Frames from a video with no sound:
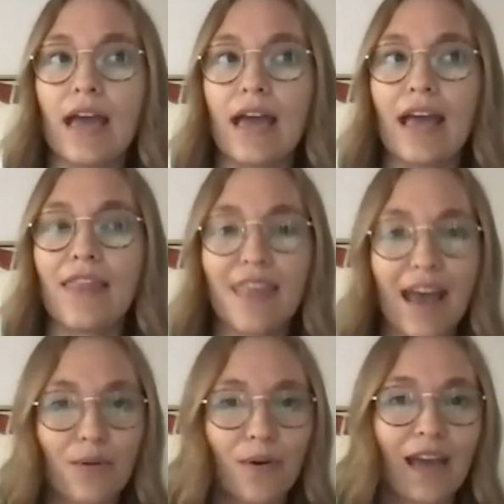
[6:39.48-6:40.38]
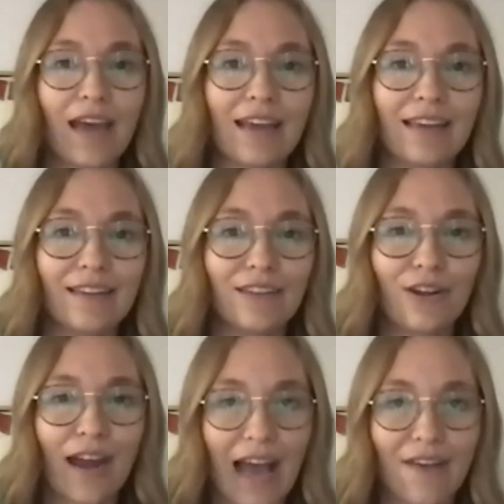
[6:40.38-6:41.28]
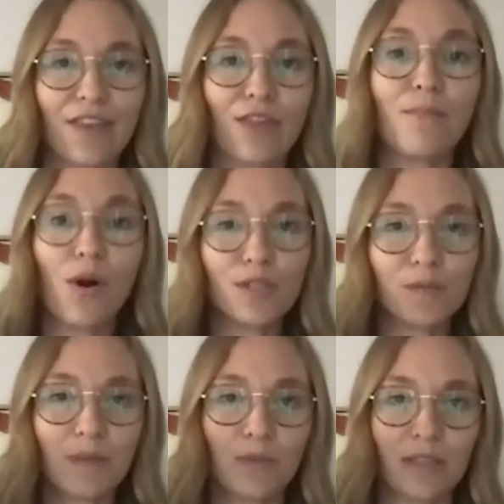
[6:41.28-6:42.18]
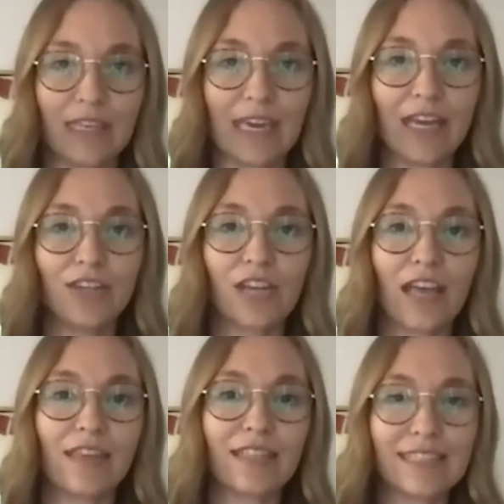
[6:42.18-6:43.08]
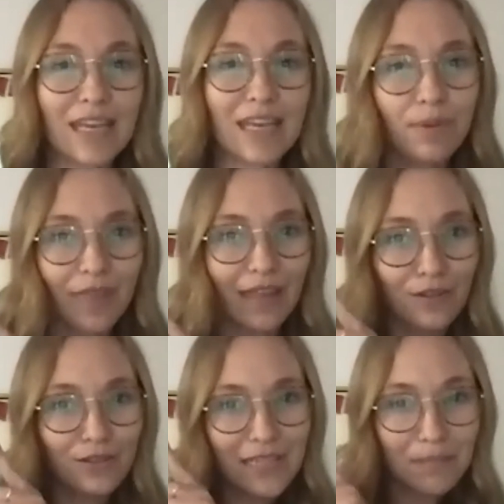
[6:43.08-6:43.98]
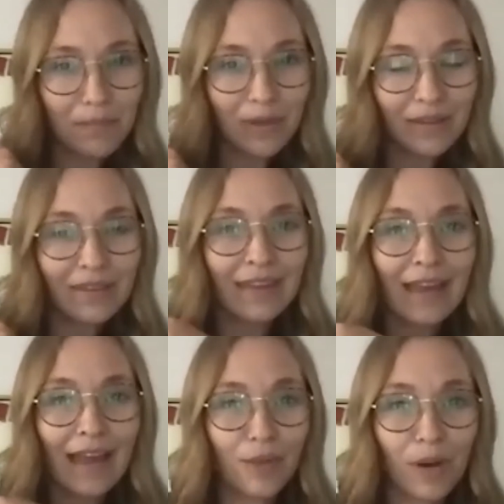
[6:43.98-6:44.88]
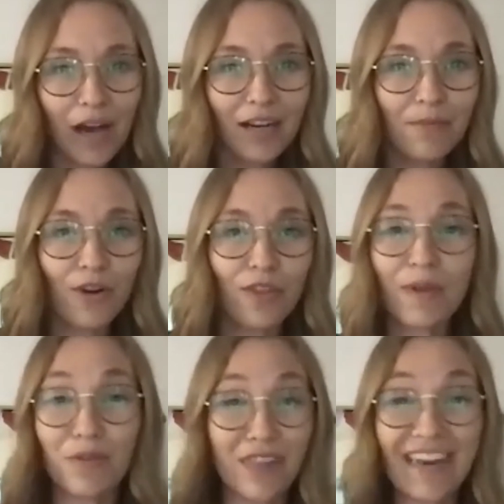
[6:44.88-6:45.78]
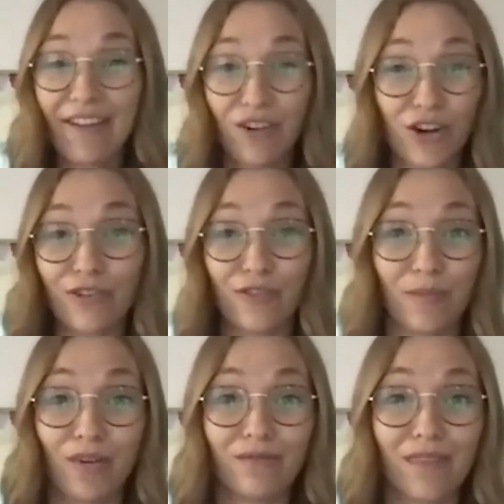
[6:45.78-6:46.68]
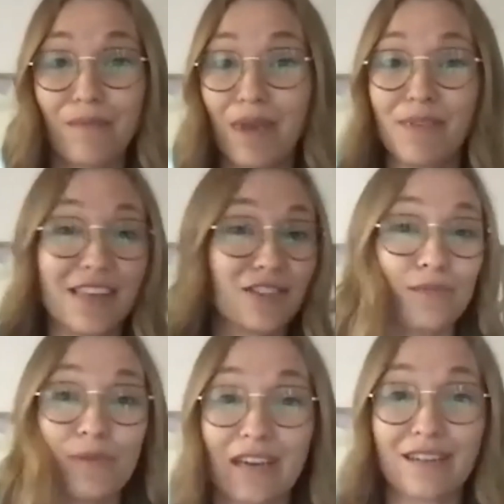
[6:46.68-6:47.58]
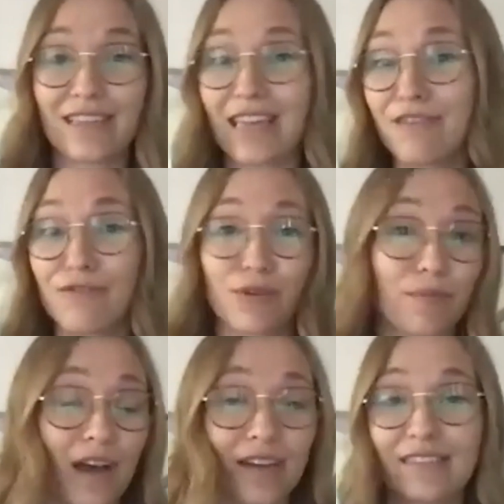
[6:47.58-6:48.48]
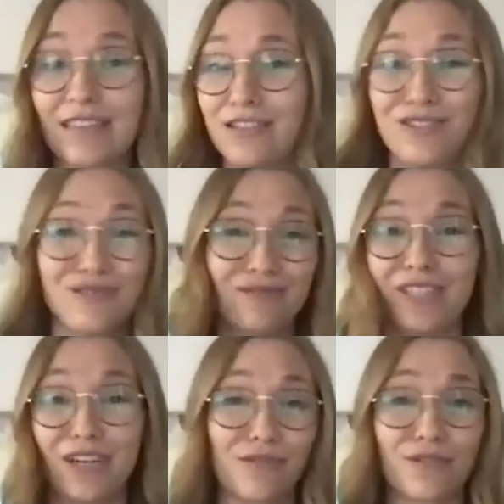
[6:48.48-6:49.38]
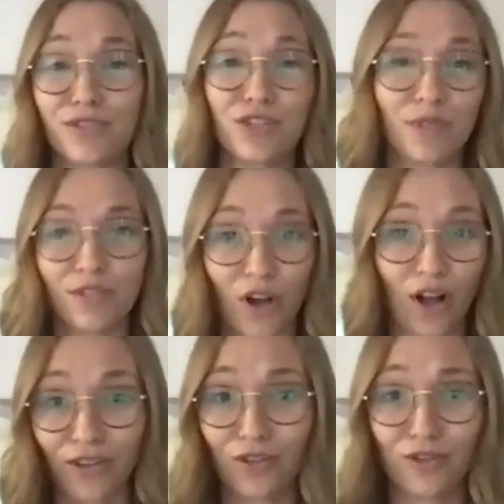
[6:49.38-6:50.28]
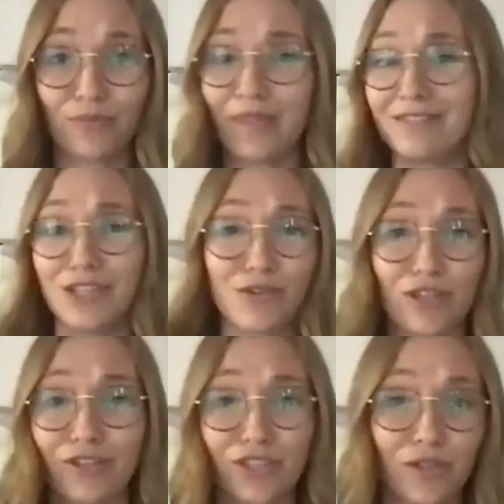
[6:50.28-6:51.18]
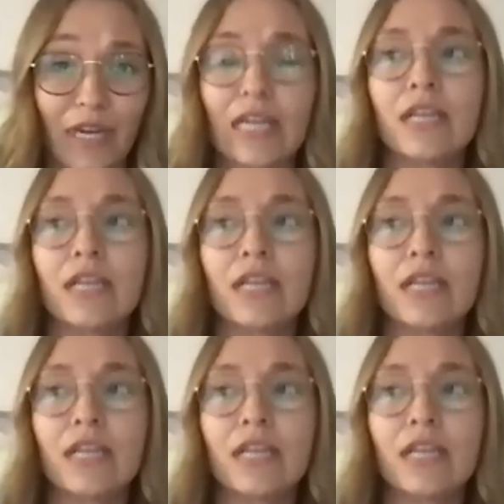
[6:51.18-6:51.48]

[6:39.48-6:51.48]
And that way you're having the most people engaged, and that little tip at the bottom are the people that never heard from you. And maybe that's just because they gave $3 and there was too much volume and you couldn't do it.